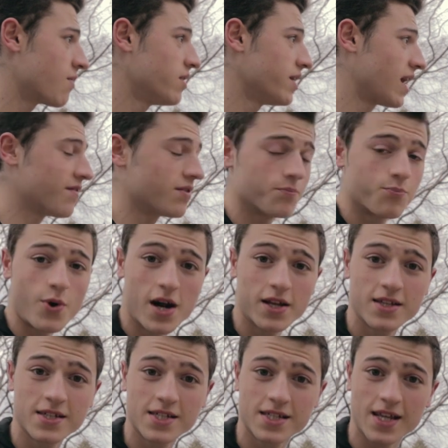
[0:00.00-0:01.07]
I really haven't
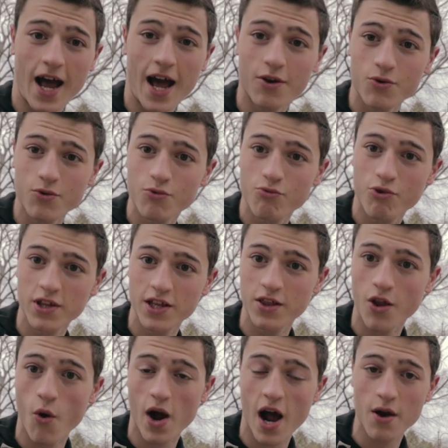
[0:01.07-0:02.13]
practiced. I don't really
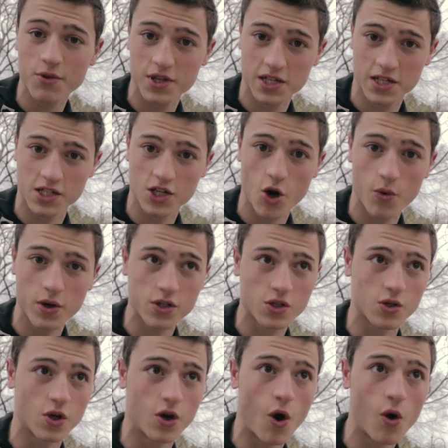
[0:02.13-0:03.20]
know how this is going
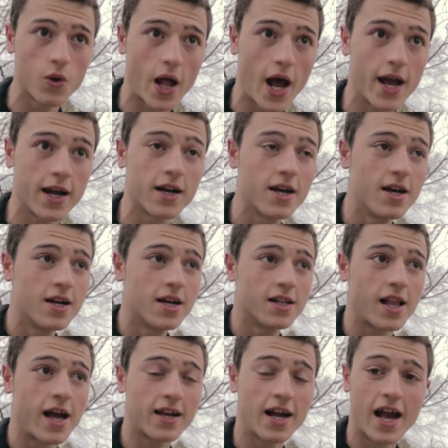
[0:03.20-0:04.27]
to go like
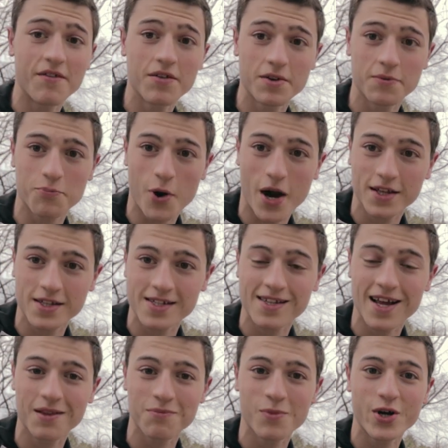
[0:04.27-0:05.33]
I haven't
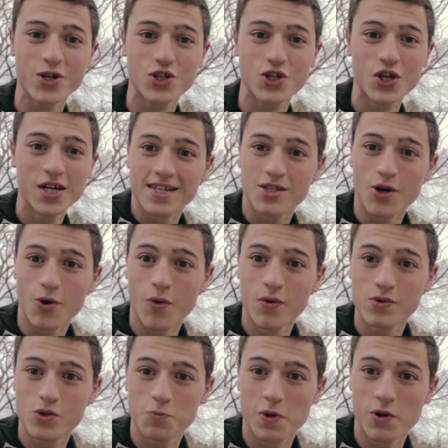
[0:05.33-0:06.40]
practiced that much. It's all
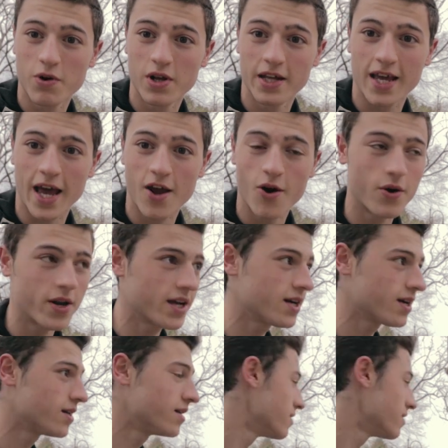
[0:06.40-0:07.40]
going to be really chaotic.